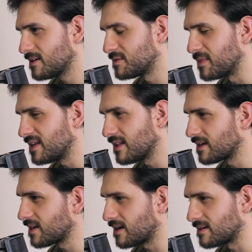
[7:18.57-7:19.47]
it made
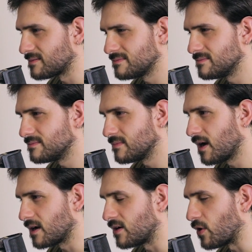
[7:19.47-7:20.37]
like a,
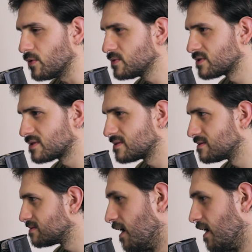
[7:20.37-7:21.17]
a goat.